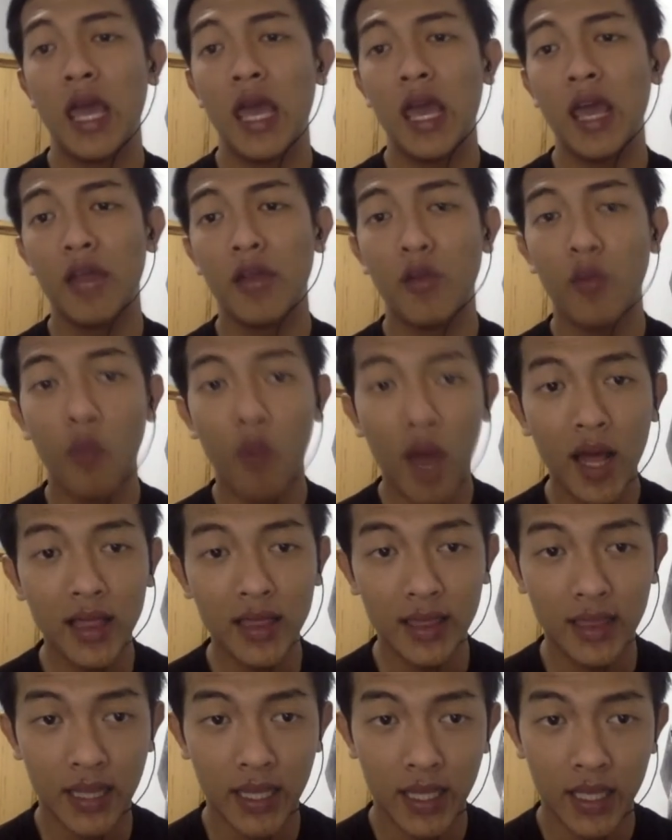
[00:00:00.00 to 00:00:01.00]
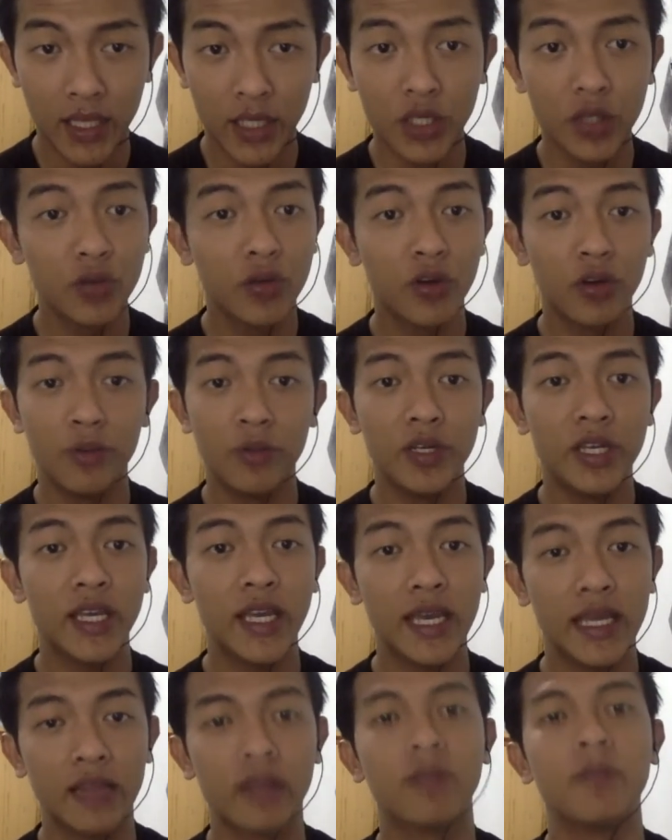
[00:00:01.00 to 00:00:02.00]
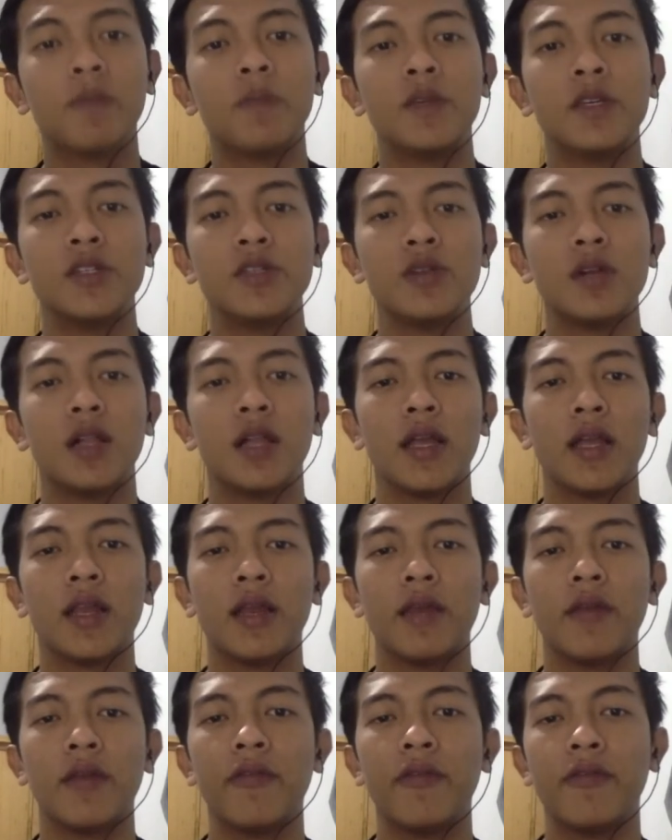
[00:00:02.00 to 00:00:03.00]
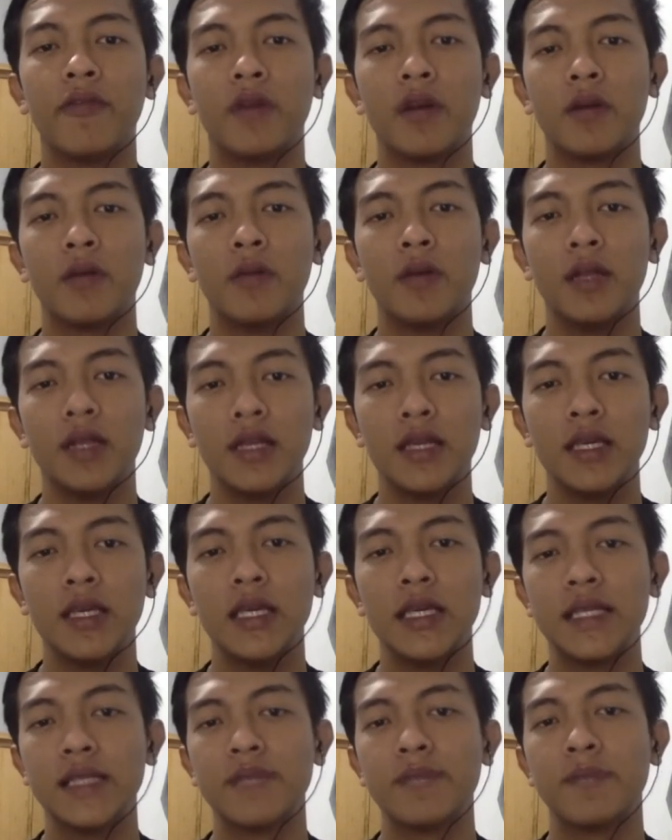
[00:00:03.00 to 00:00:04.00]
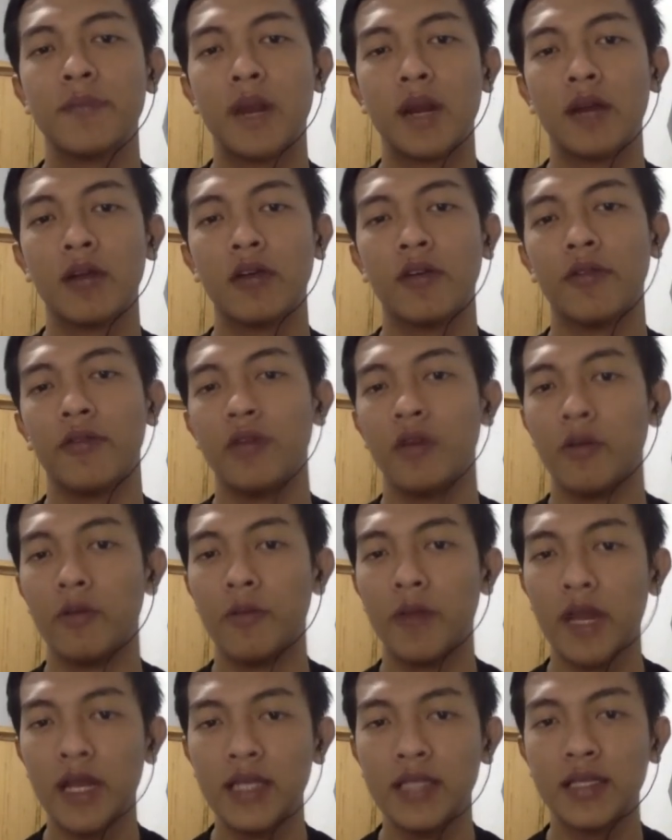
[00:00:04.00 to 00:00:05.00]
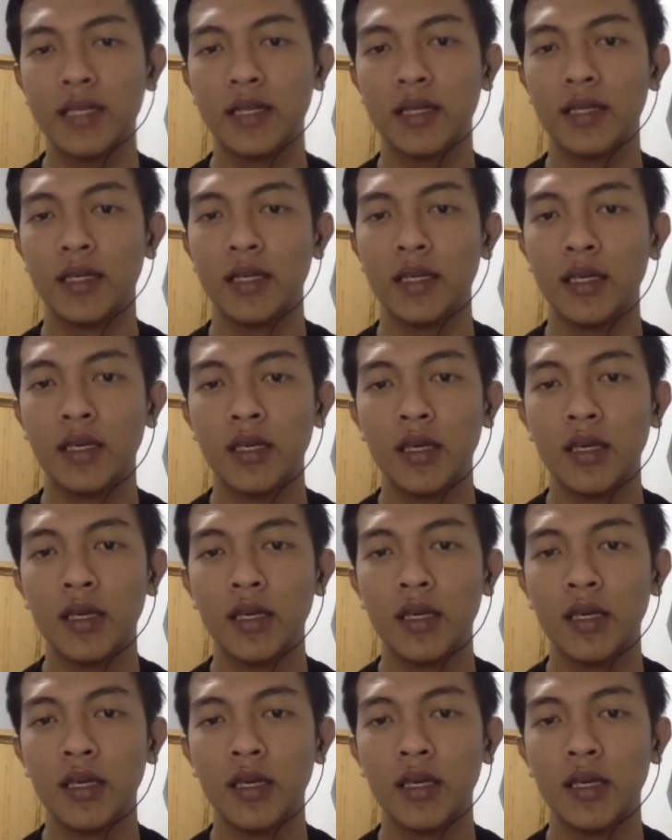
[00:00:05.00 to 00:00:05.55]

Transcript: And what you communicate, visual and verbally, is part of your brand strategy.